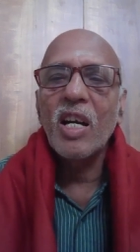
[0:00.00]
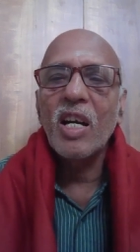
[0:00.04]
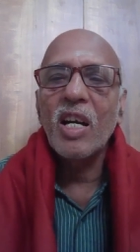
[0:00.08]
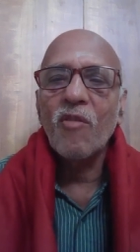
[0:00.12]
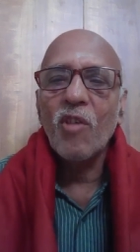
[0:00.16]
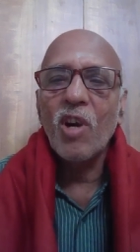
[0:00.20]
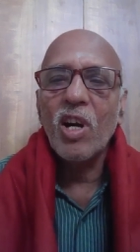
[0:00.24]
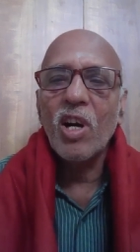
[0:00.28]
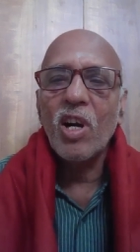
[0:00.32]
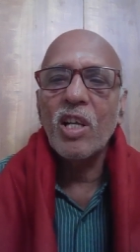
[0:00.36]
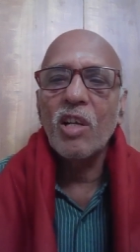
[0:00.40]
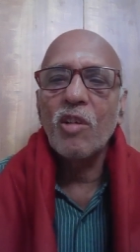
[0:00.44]

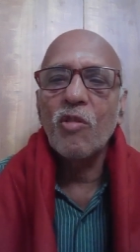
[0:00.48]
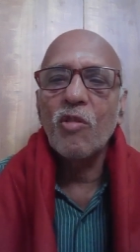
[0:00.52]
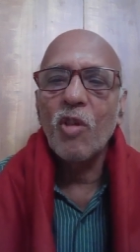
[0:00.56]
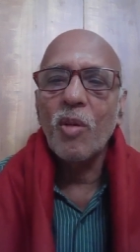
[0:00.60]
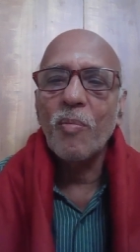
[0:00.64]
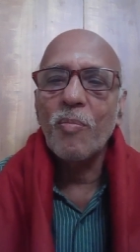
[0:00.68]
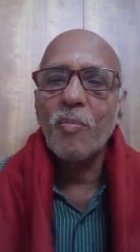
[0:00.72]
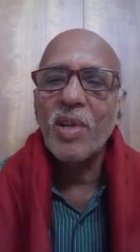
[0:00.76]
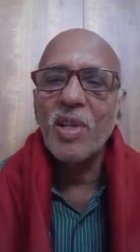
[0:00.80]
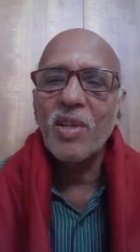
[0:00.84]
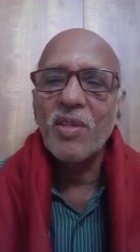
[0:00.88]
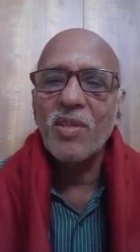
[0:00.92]
and water to
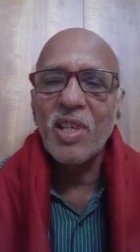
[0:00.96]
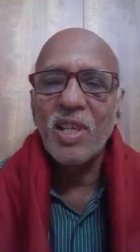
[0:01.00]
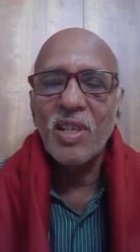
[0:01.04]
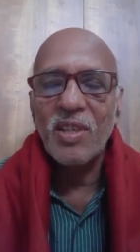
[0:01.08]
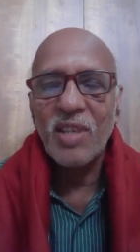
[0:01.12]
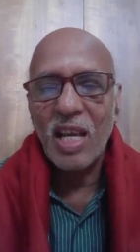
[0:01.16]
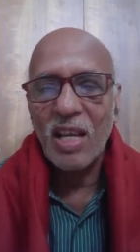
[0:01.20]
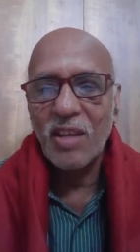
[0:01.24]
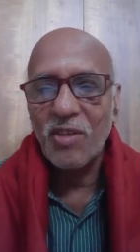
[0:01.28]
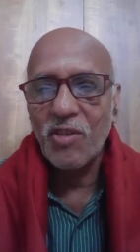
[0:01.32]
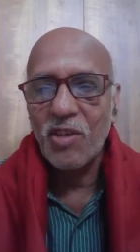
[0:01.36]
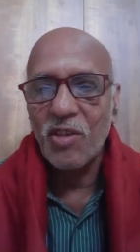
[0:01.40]
appease
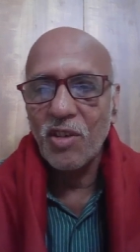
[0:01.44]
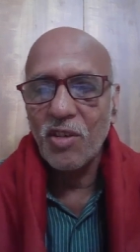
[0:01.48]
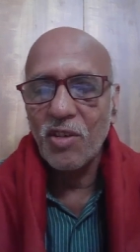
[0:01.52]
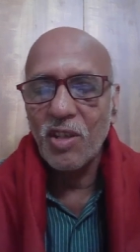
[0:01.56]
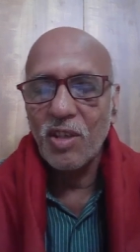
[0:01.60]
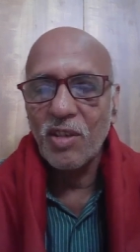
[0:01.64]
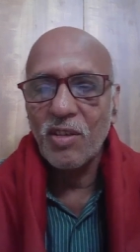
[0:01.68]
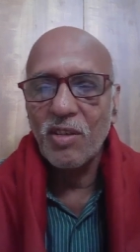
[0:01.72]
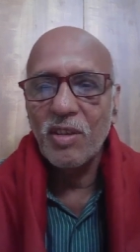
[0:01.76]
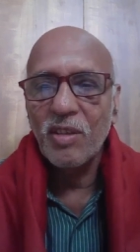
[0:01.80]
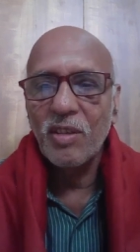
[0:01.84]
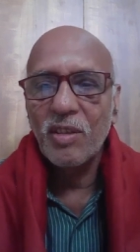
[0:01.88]
his
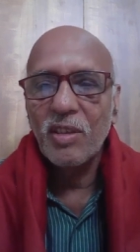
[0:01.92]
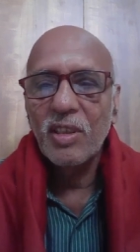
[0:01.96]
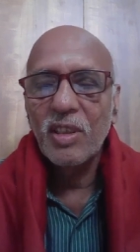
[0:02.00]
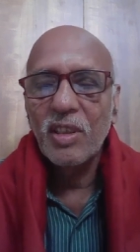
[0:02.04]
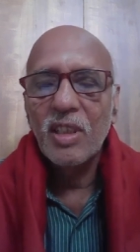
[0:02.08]
ancestors